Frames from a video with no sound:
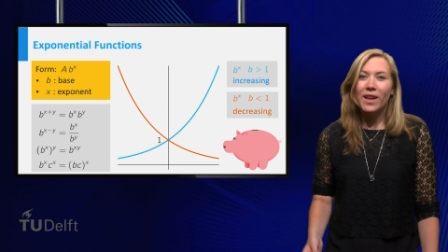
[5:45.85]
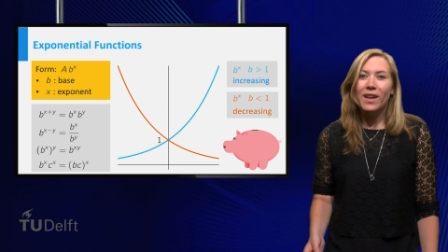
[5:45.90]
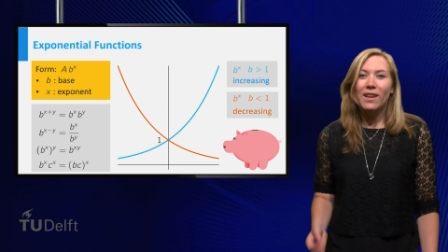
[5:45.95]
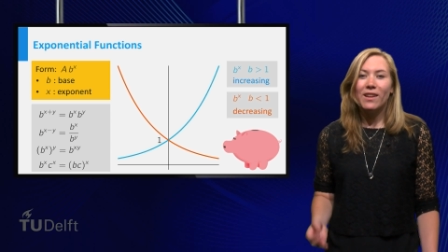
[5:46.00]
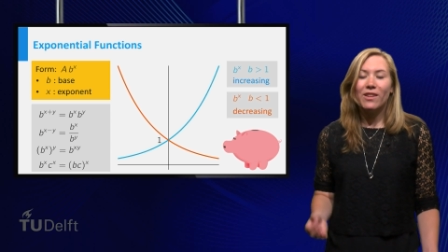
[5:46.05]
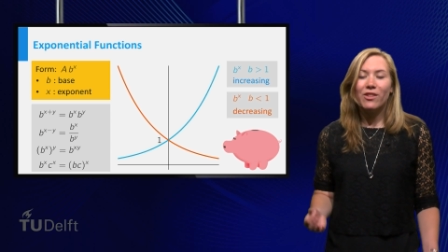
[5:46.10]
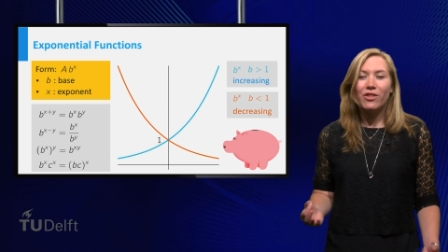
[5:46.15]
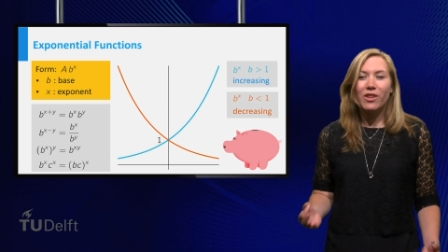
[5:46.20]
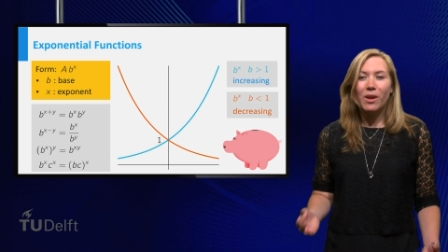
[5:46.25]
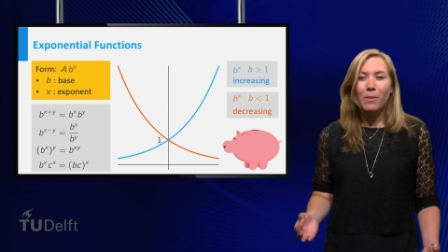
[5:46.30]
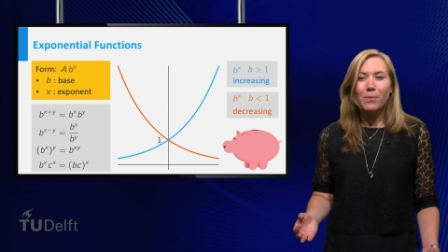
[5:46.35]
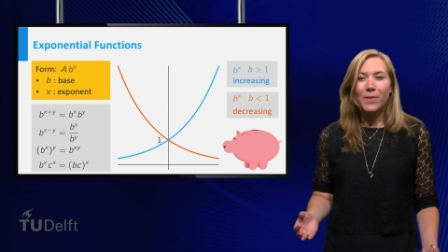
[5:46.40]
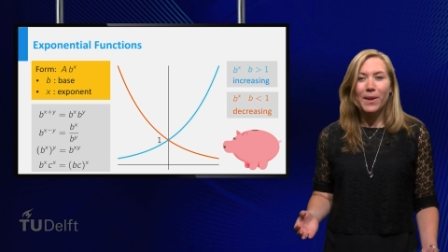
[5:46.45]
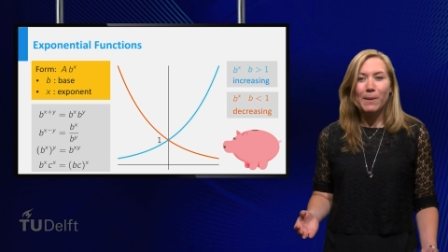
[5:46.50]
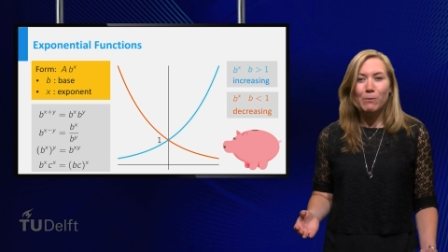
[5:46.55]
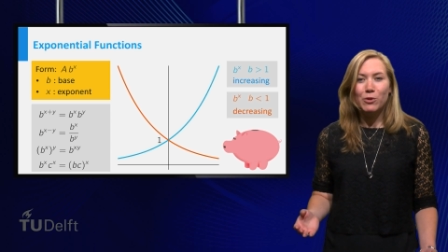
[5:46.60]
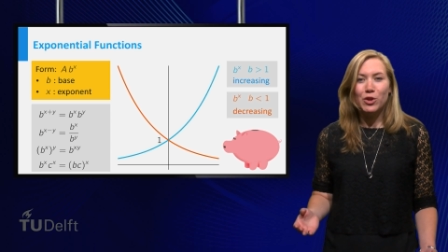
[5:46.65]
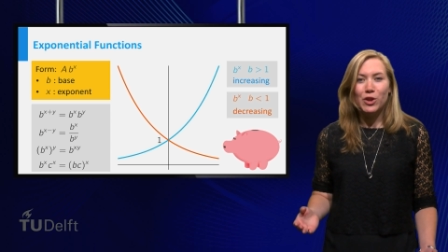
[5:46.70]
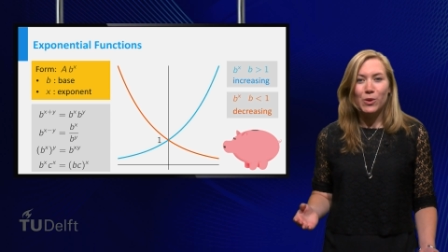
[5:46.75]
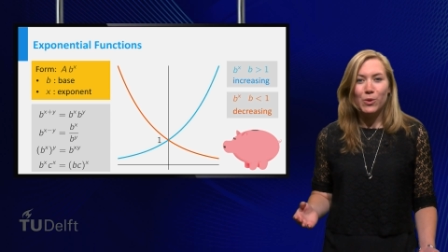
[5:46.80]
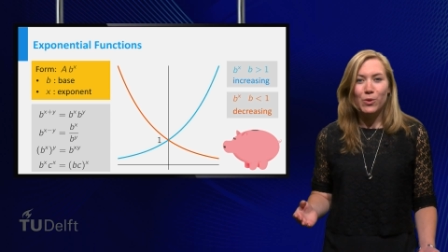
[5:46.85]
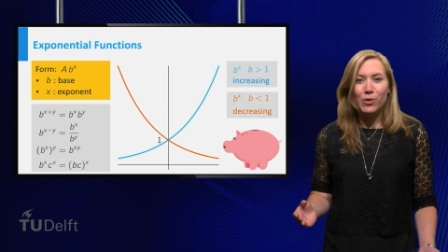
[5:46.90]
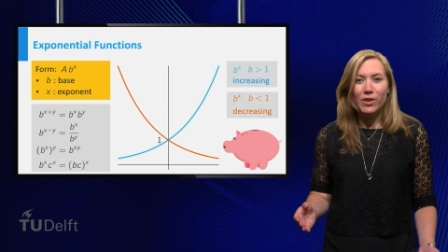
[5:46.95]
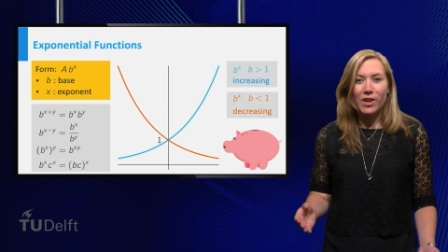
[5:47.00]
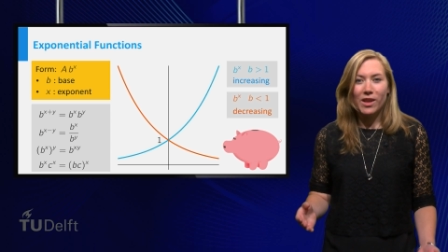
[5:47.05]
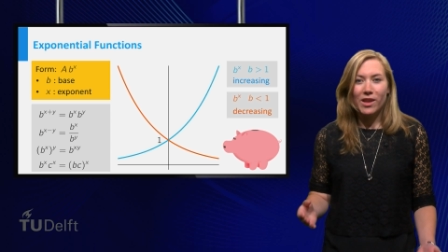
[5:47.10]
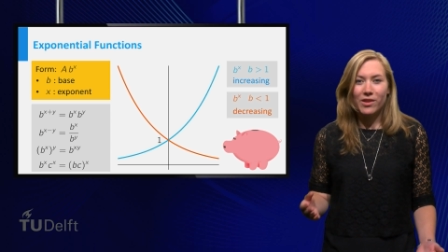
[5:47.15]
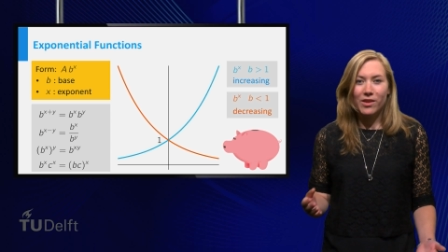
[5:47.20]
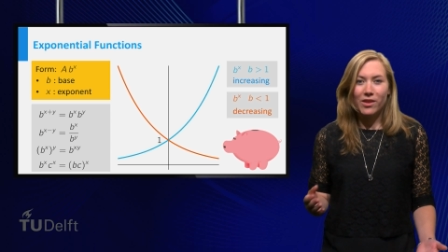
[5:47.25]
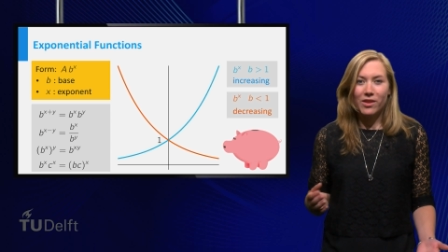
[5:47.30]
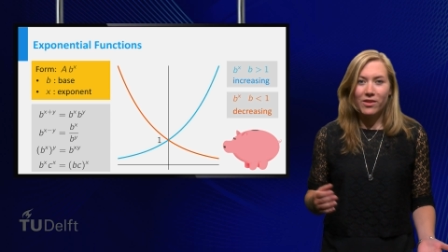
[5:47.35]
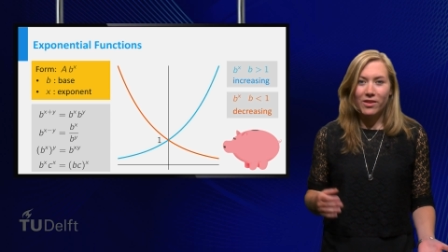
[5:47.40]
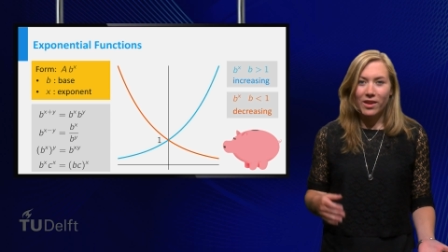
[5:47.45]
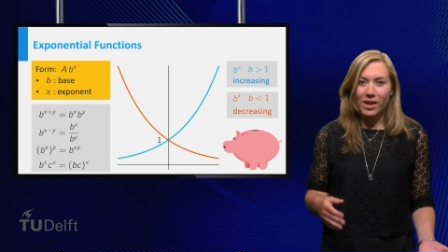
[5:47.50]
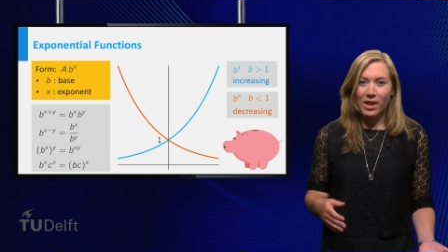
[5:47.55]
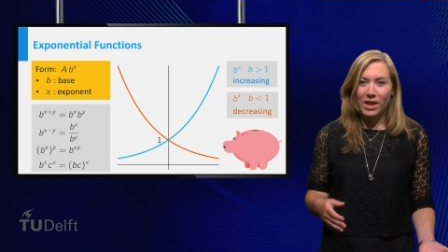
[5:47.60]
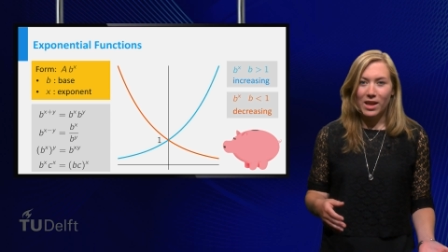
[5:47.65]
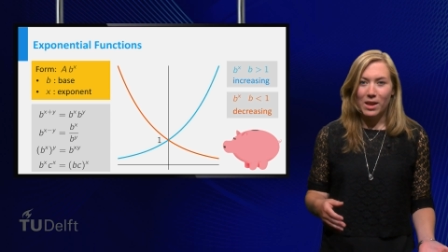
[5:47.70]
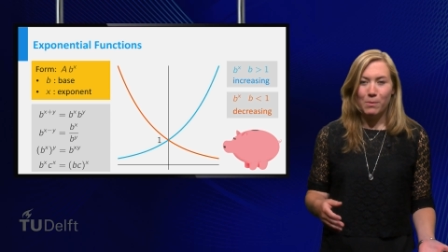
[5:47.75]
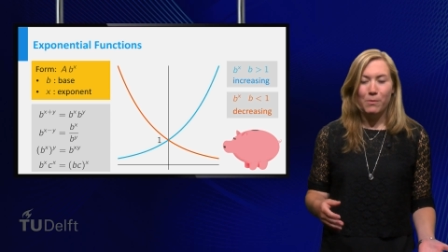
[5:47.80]
is sometimes used as a
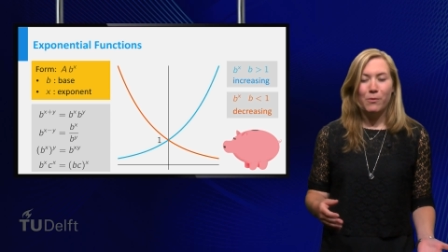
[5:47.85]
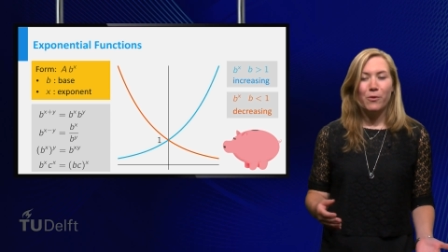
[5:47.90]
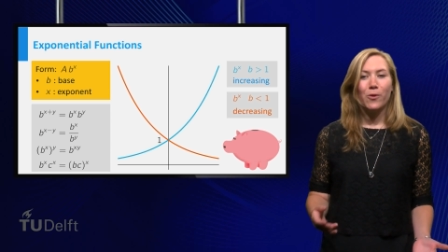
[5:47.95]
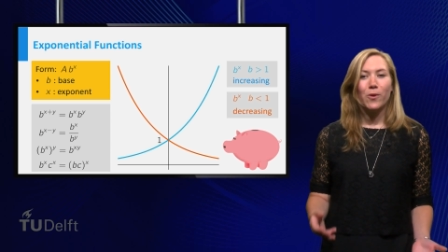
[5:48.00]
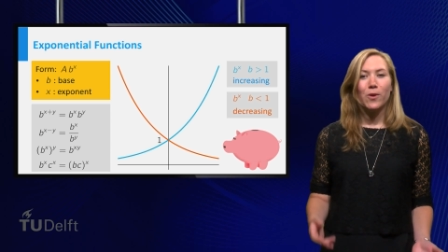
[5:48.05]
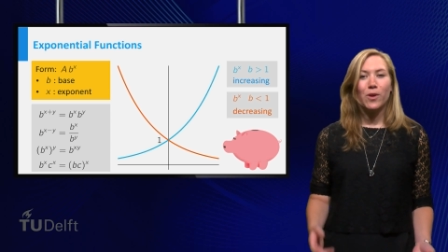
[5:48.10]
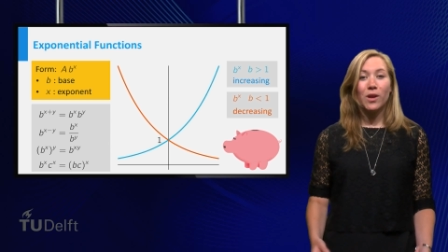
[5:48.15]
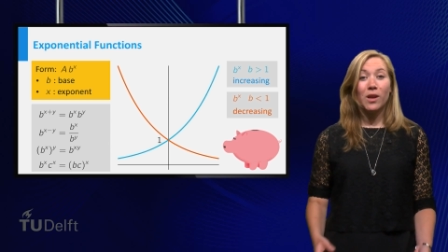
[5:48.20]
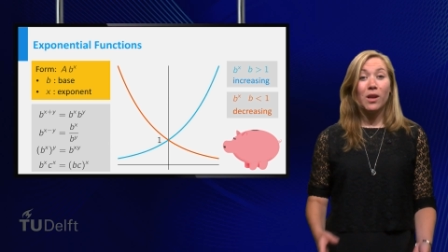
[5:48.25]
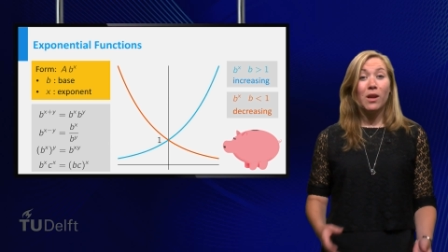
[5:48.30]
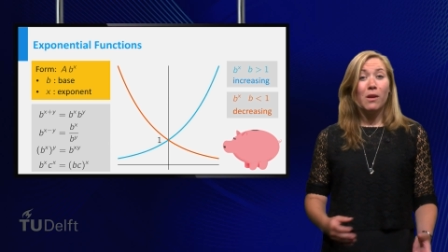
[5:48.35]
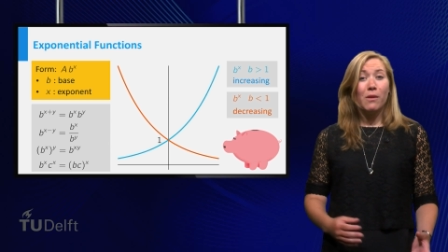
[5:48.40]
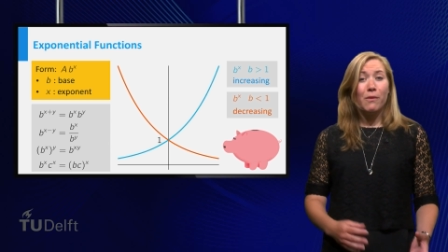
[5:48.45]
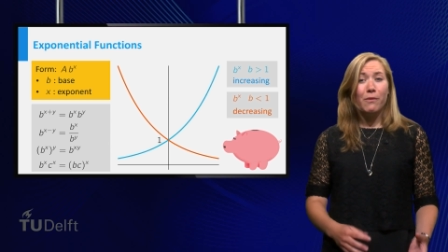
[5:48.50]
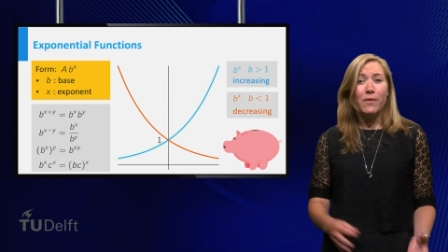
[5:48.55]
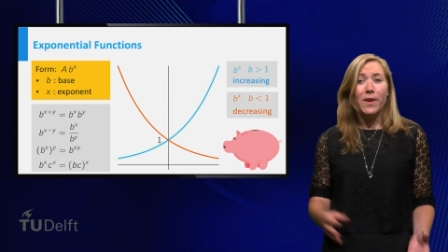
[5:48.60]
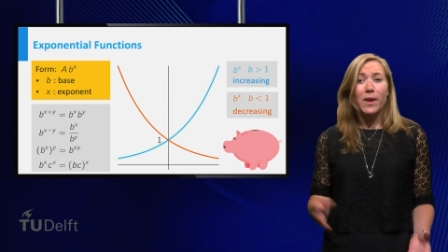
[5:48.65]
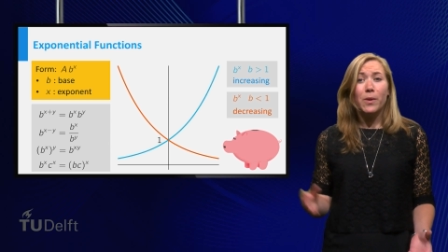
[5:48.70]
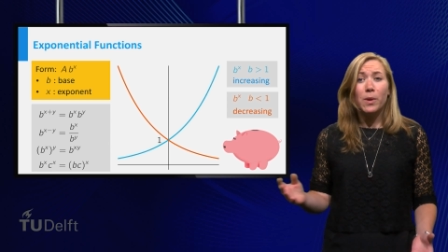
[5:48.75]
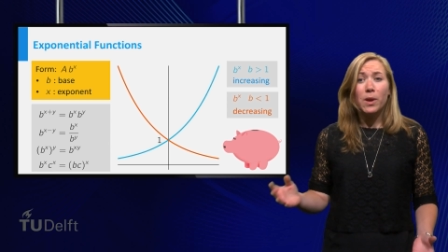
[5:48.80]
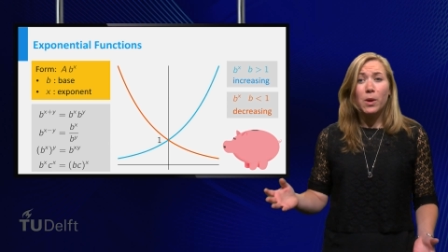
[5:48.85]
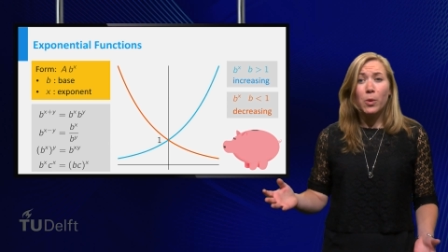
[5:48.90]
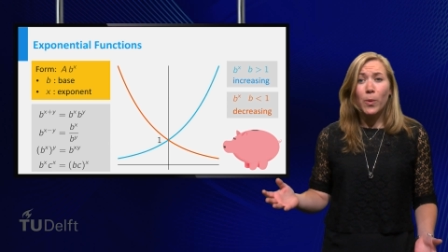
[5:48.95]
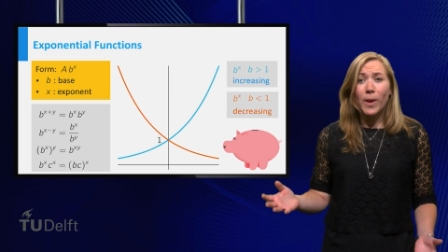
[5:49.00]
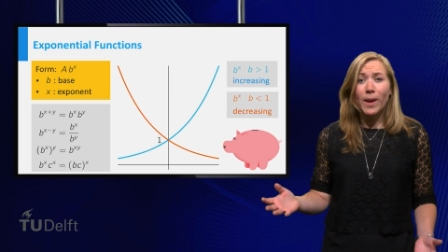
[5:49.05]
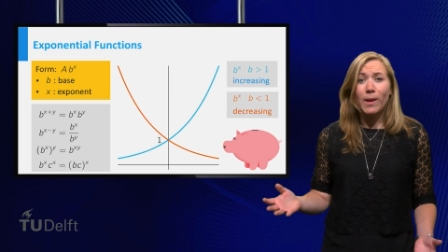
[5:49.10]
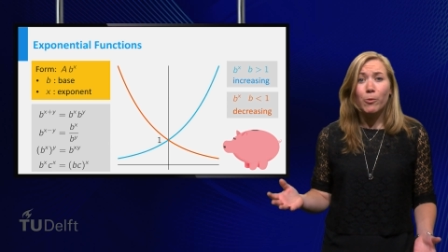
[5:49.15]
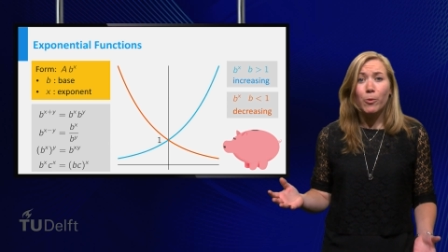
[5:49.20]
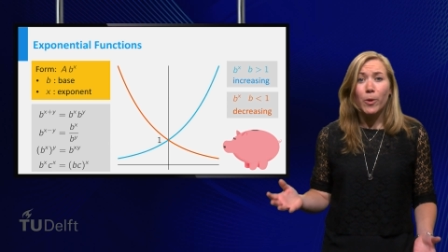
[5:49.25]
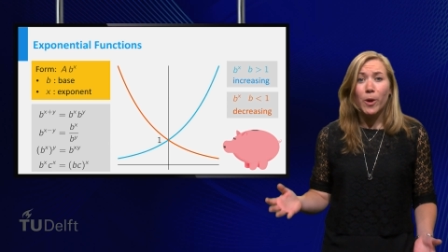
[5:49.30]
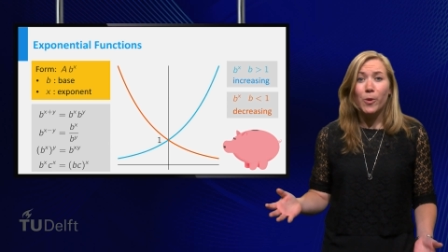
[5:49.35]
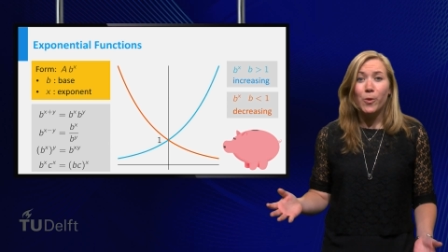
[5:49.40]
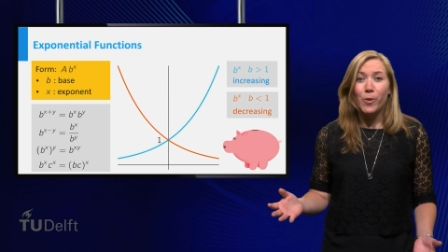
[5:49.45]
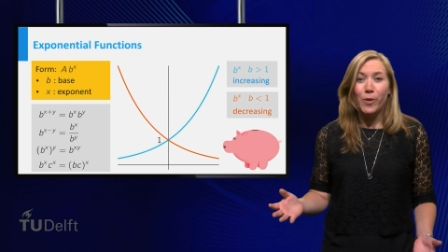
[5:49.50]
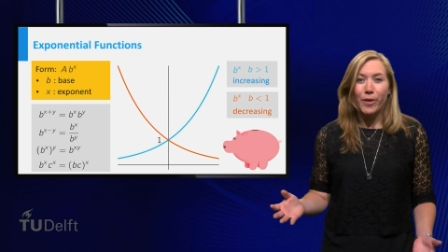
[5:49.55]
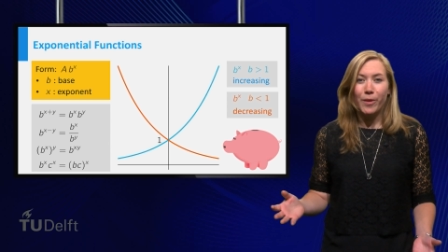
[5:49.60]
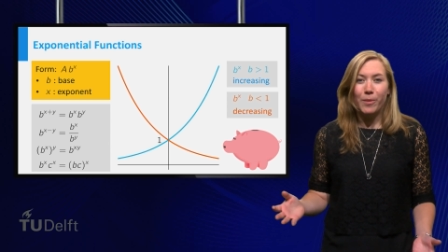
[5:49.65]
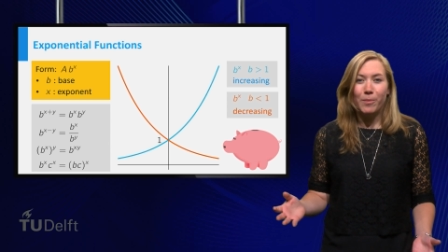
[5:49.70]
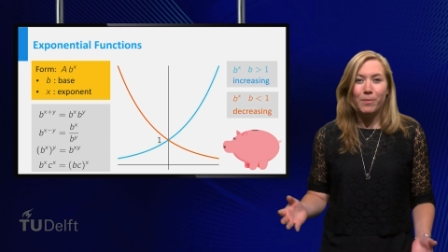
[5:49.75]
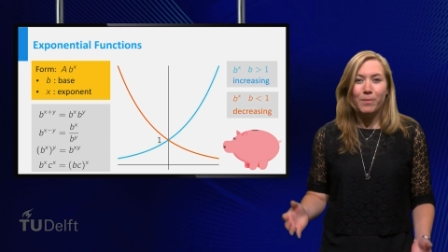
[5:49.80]
synonym for very quick
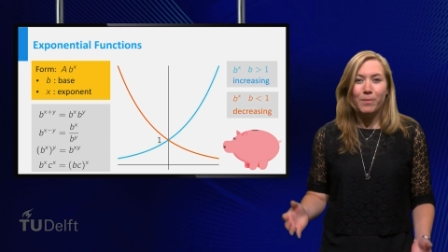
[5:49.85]
growth.